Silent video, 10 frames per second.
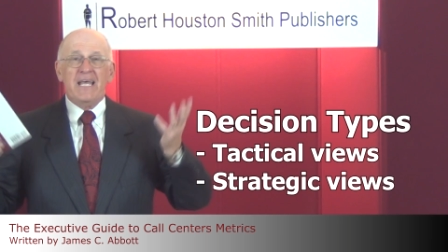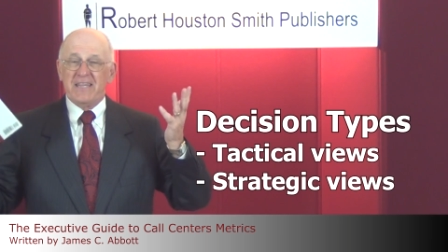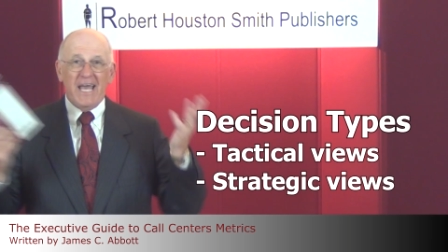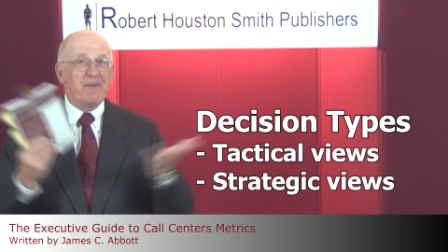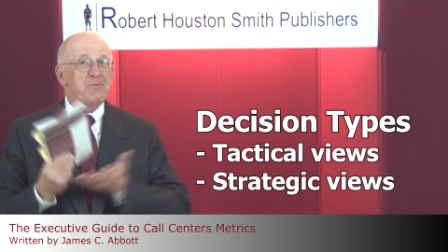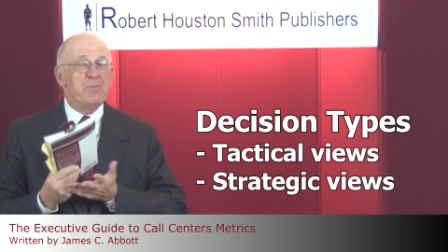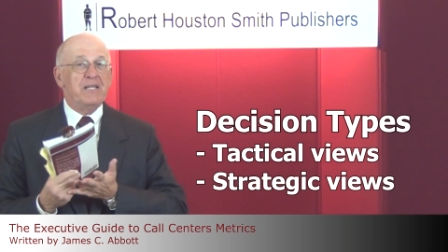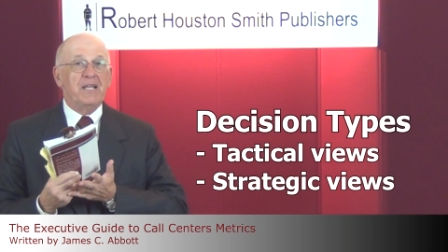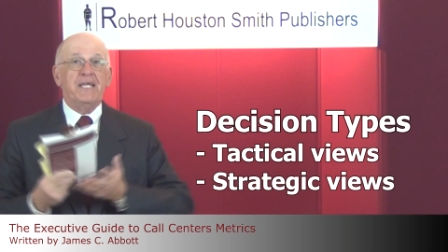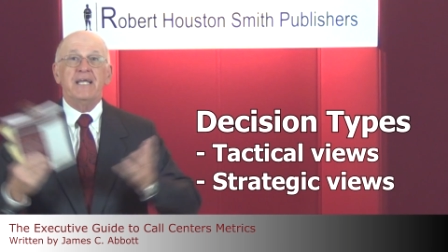they have to be
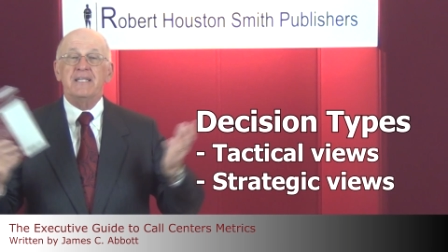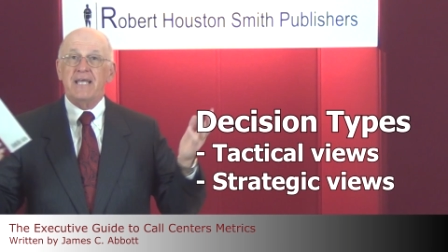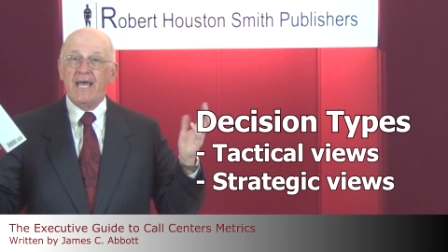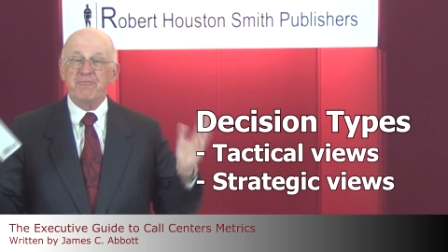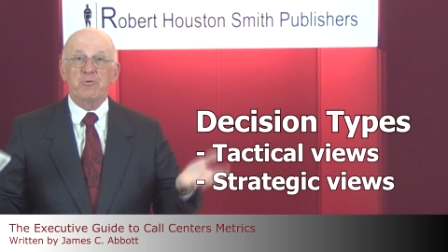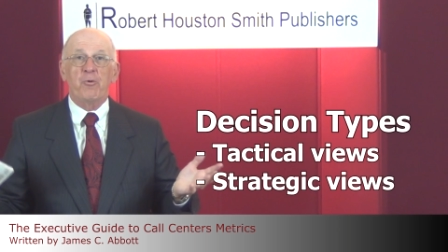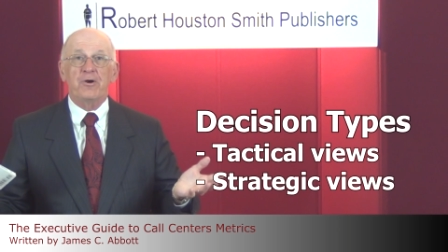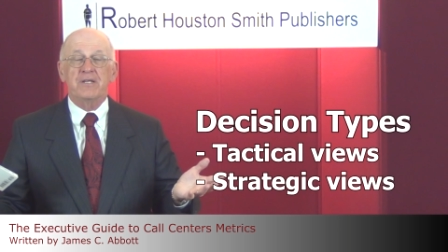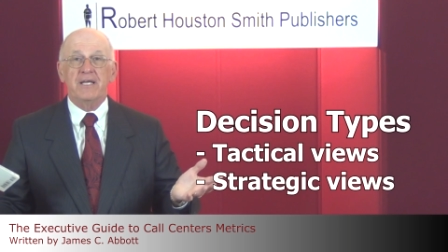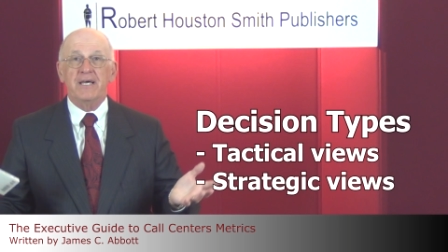linked, they have to
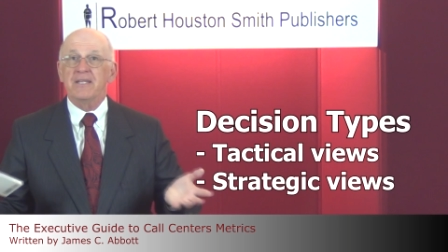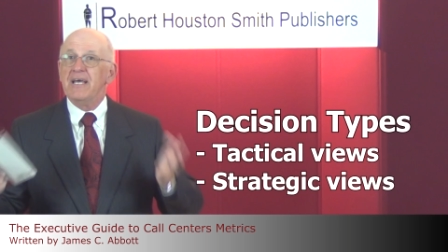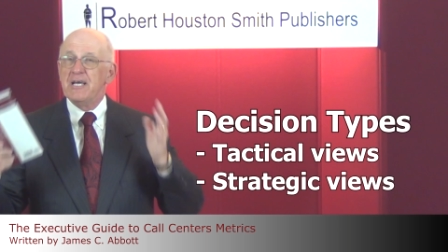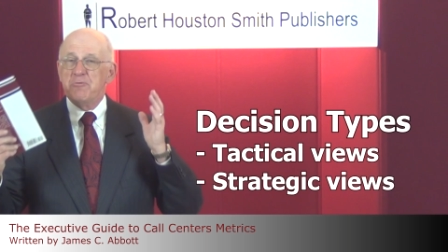work together,